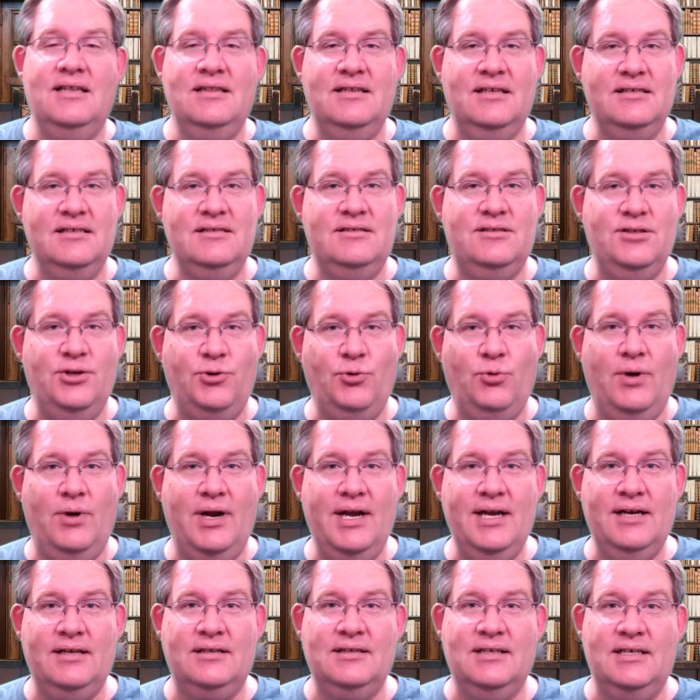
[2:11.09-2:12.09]
that
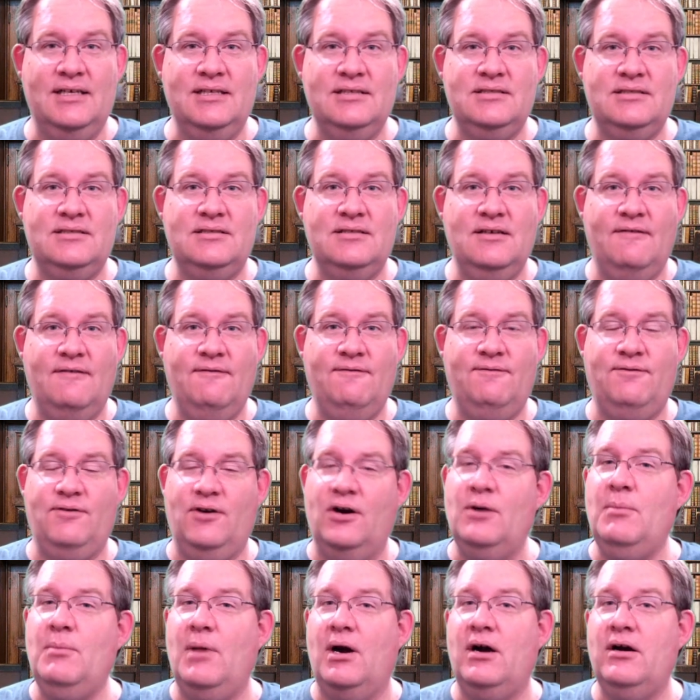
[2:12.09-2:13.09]
derail us
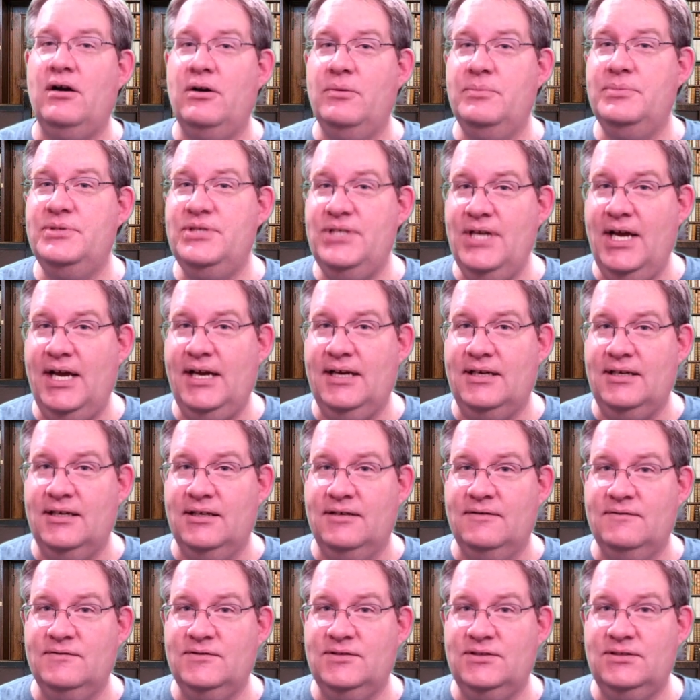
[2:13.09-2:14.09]
from our
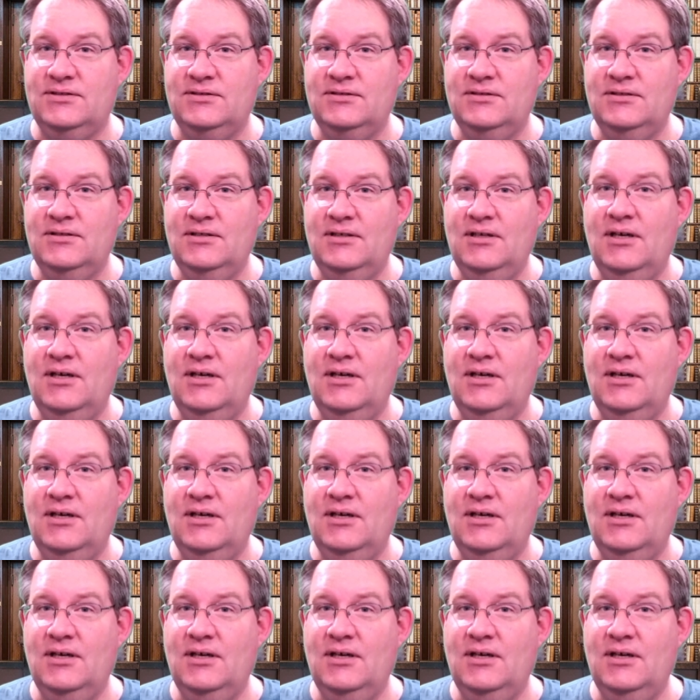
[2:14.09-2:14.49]
objectives,